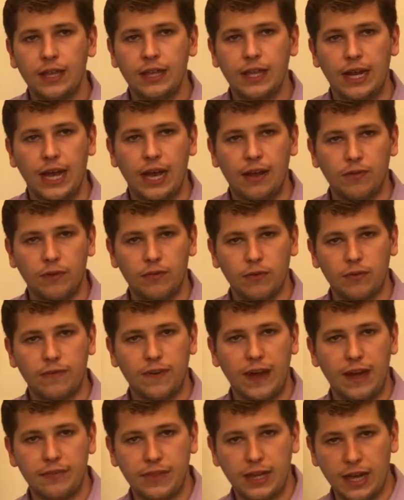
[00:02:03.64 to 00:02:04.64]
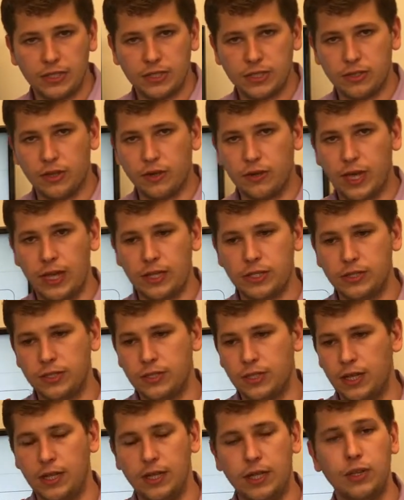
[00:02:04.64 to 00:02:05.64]
that have over 5,000
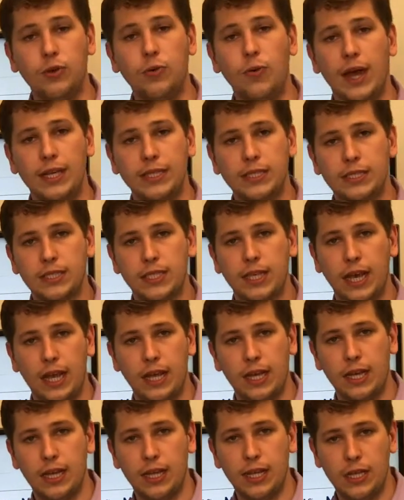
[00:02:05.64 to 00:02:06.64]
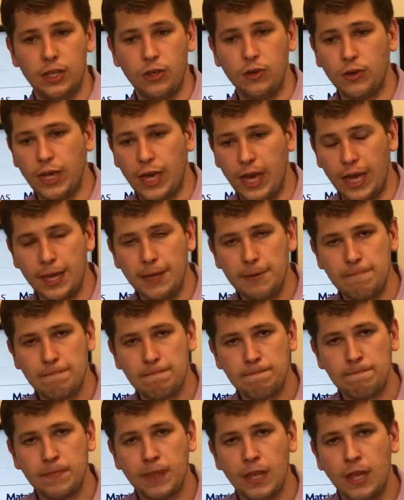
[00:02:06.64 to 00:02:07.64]
locations in the US, Canada, and the UK.
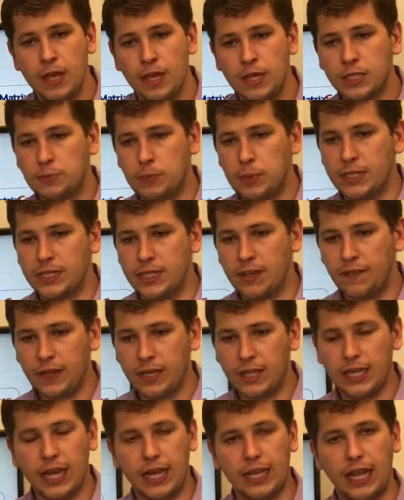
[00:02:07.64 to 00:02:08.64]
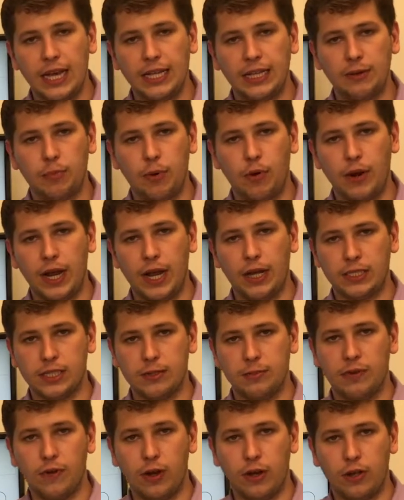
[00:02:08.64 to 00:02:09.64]
Specifically, I'd like to point out
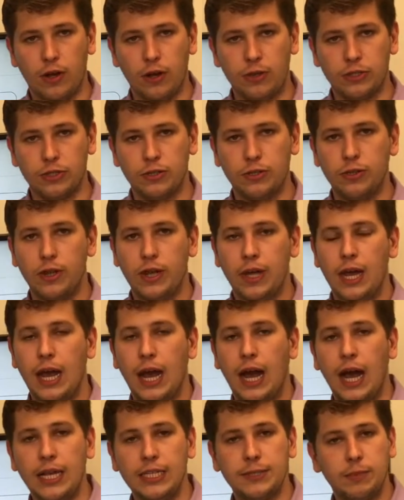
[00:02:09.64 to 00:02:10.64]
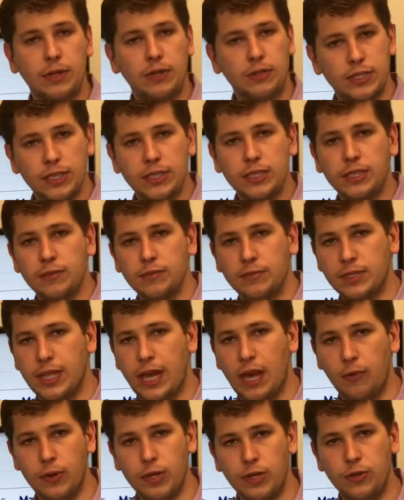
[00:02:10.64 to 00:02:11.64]
some of our larger hospital systems
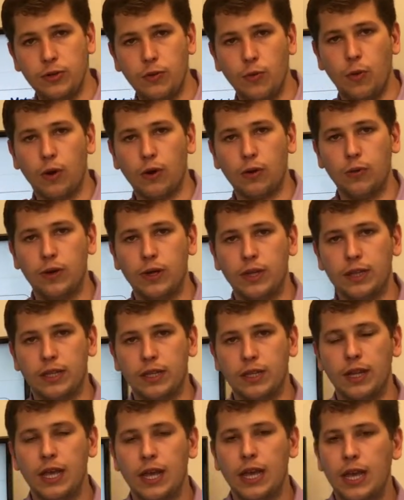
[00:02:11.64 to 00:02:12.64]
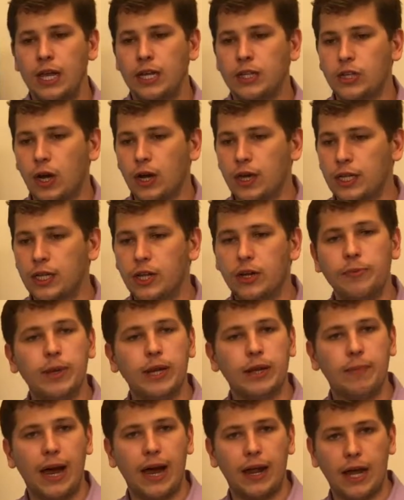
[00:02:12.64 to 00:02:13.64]
that we do work with and talk a little bit
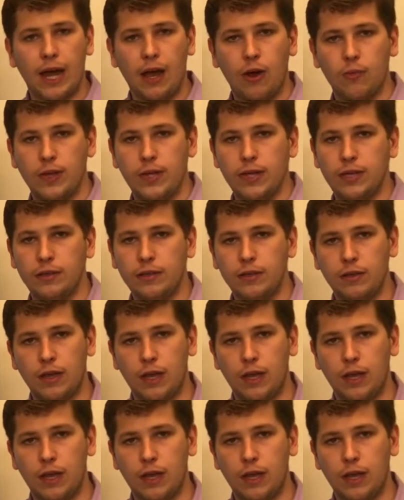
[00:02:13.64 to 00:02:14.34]
about how we